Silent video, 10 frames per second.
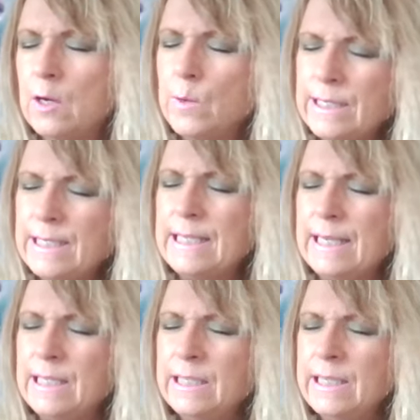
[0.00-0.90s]
I don't want to
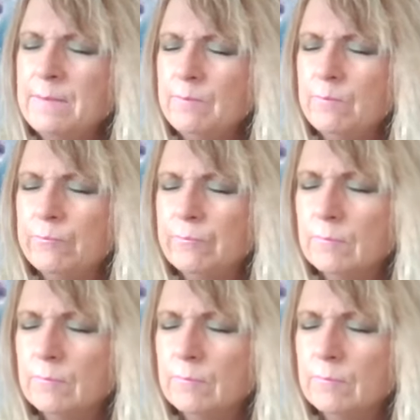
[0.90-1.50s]
say the name.